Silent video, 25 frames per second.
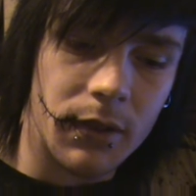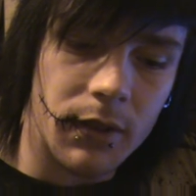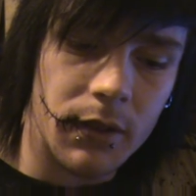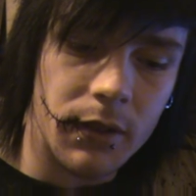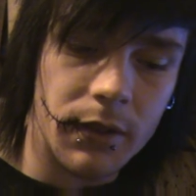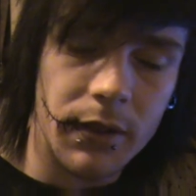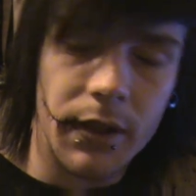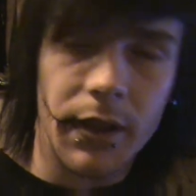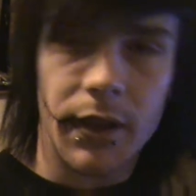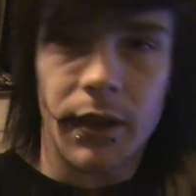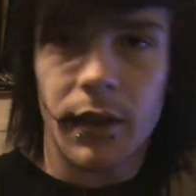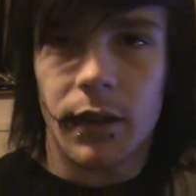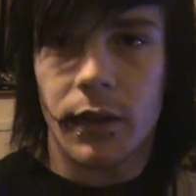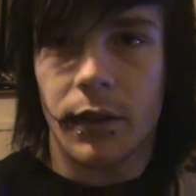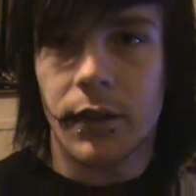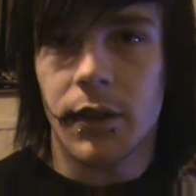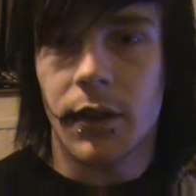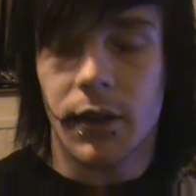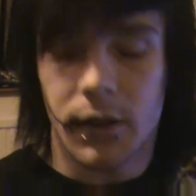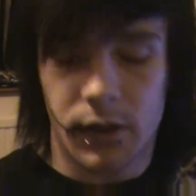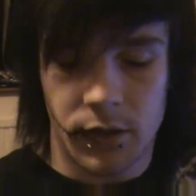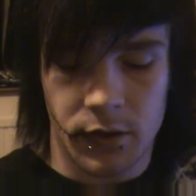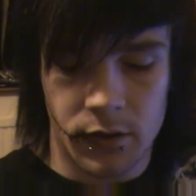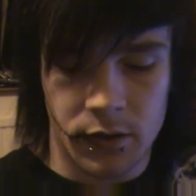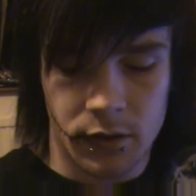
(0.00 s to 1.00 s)
Yeah, you
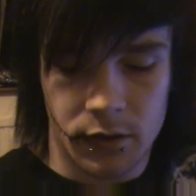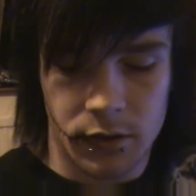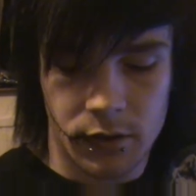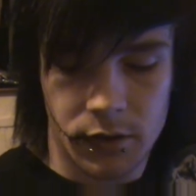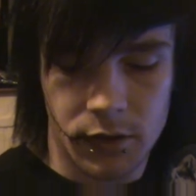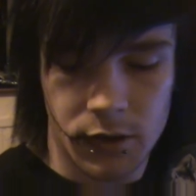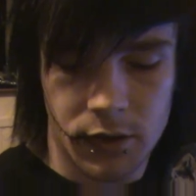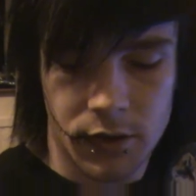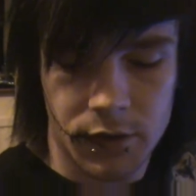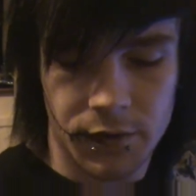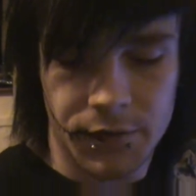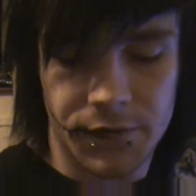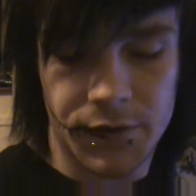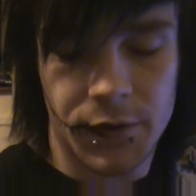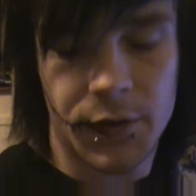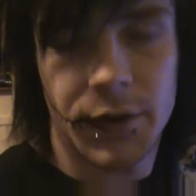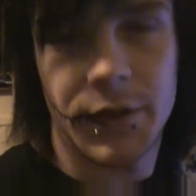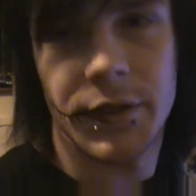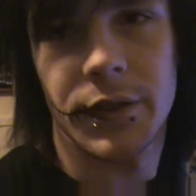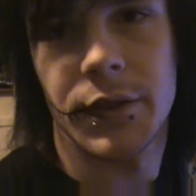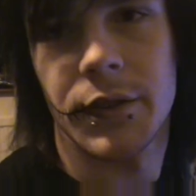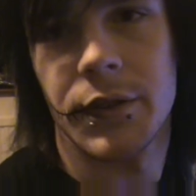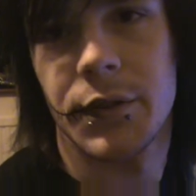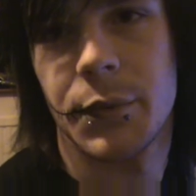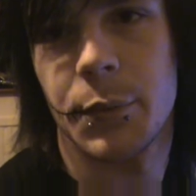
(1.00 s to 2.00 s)
can
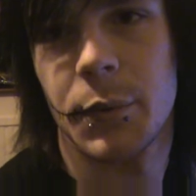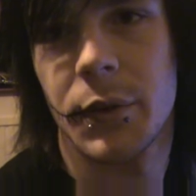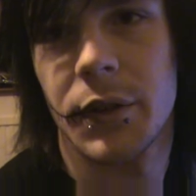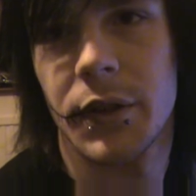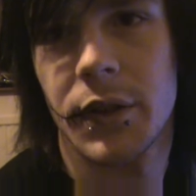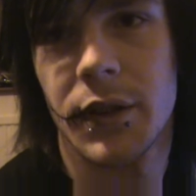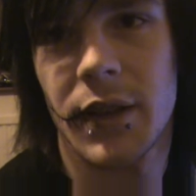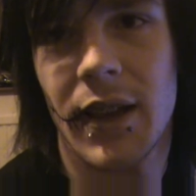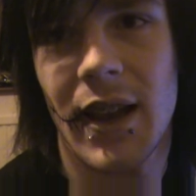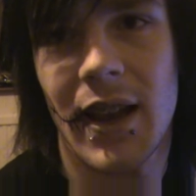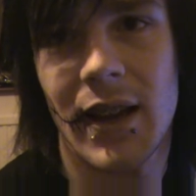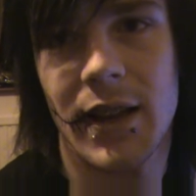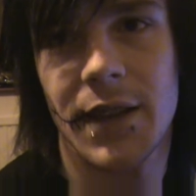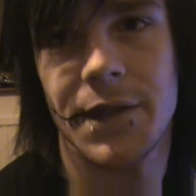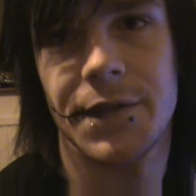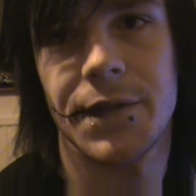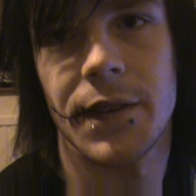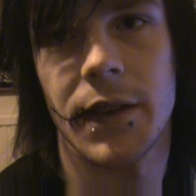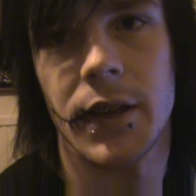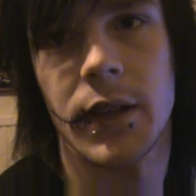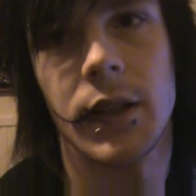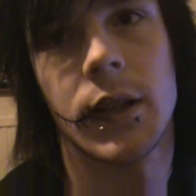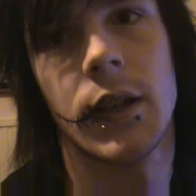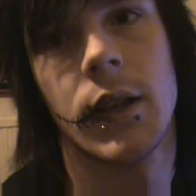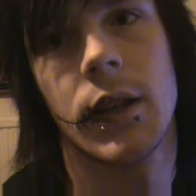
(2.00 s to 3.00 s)
find us. We're
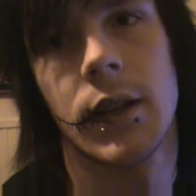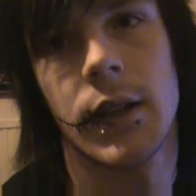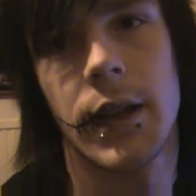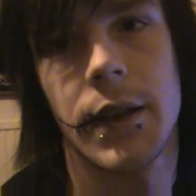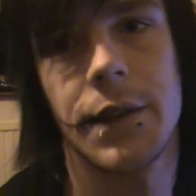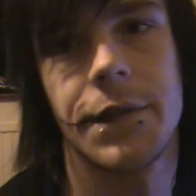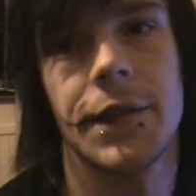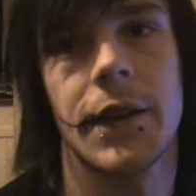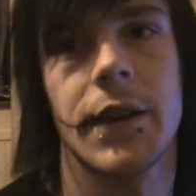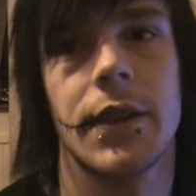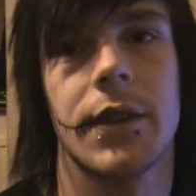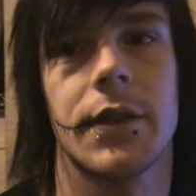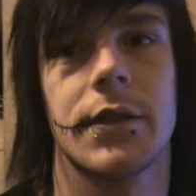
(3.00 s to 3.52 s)
LFA, Lay Faith